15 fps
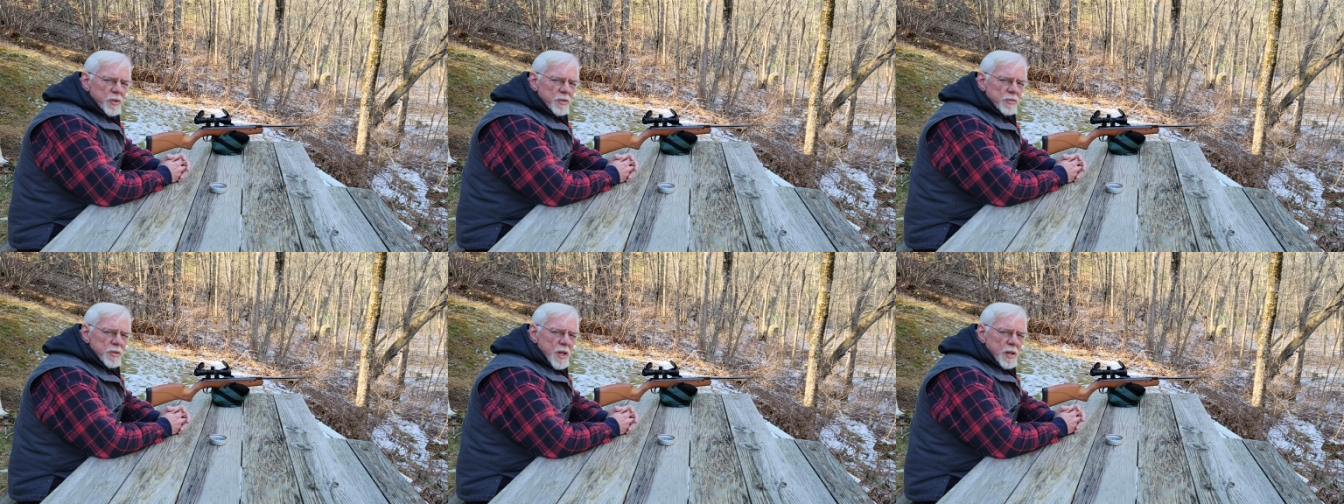
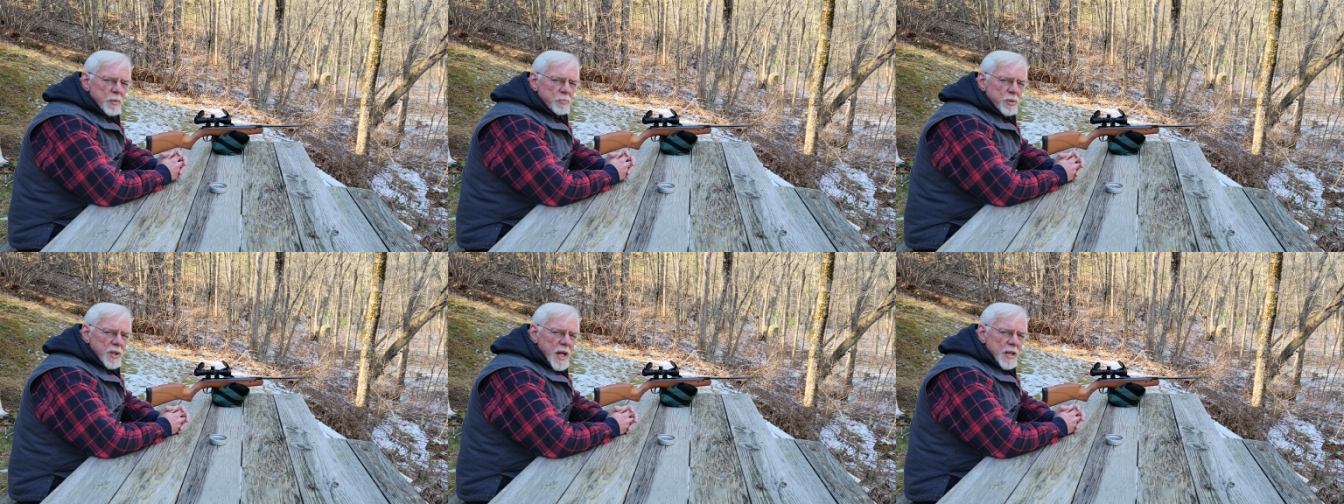There's not a
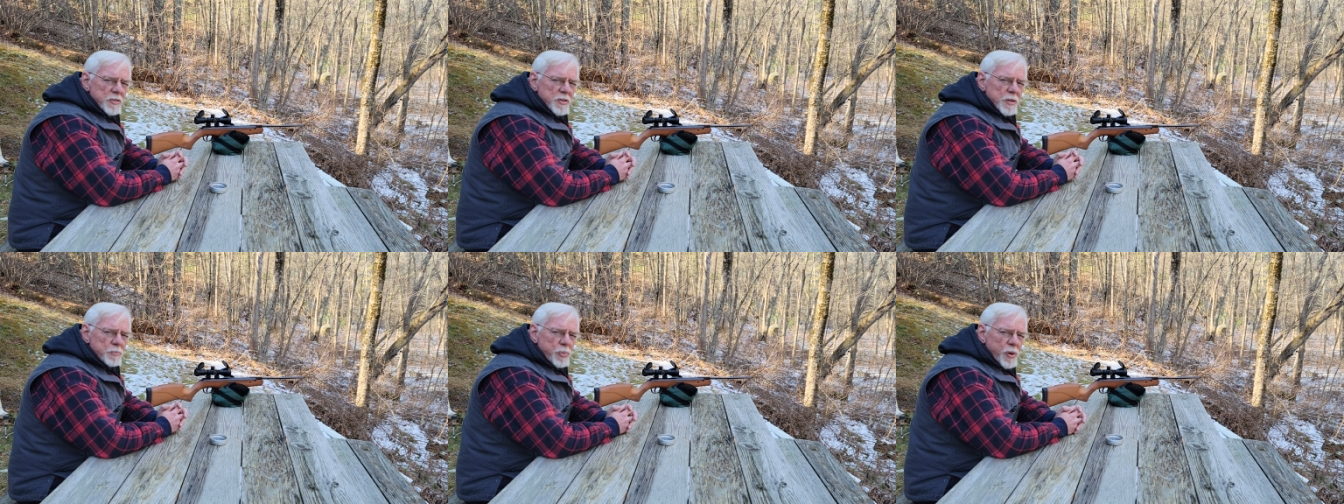
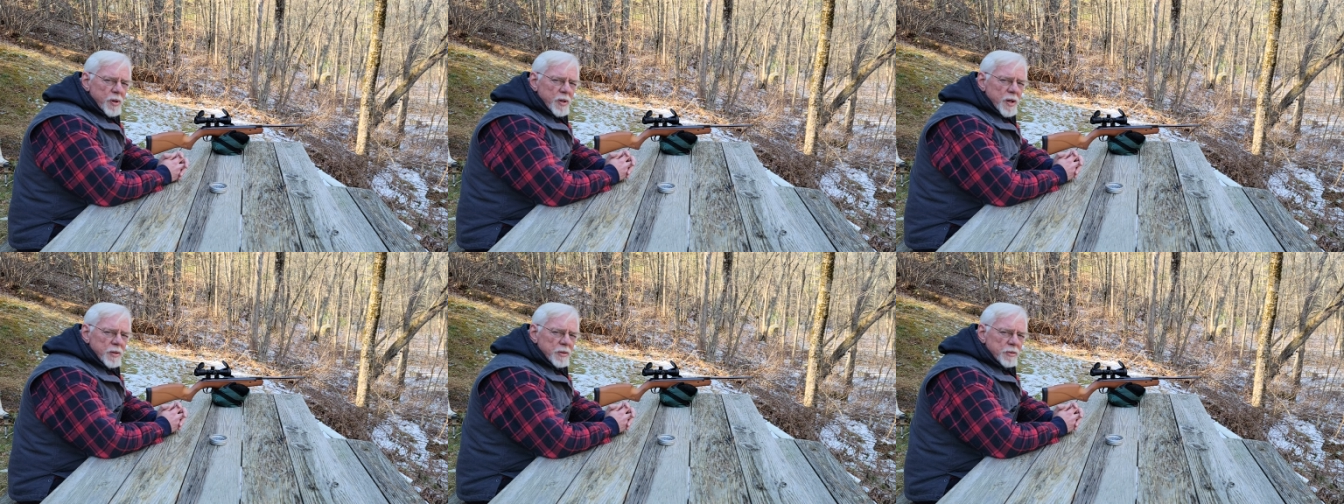plastic
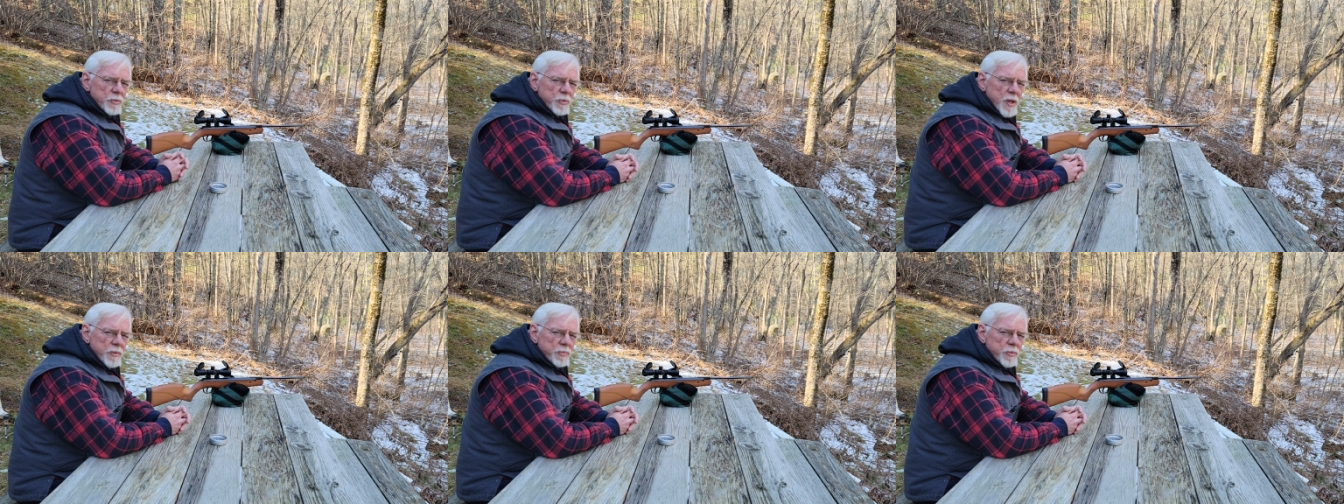part on
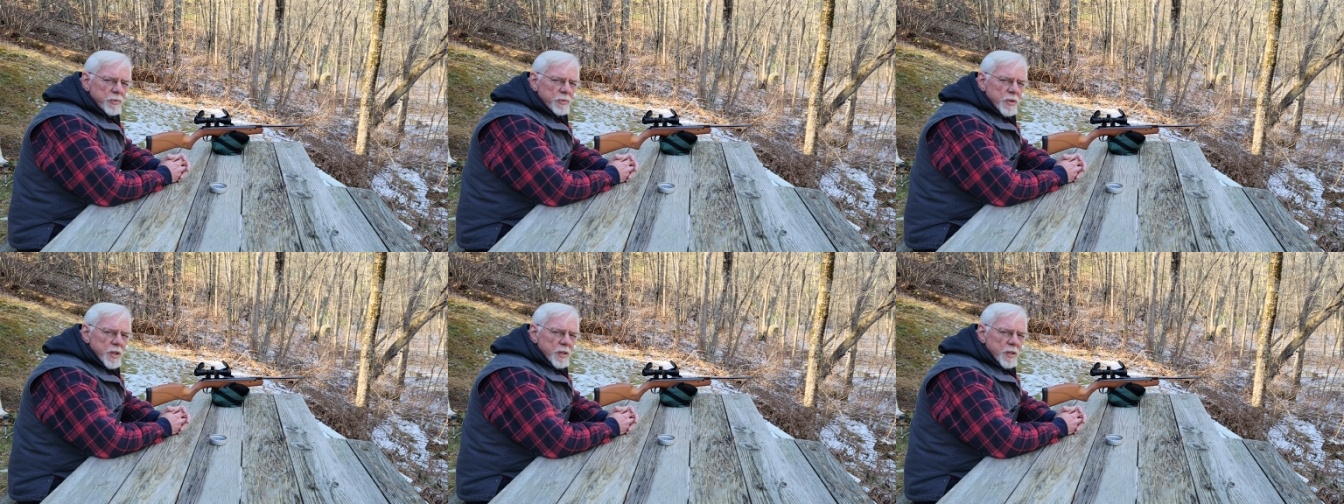this rifle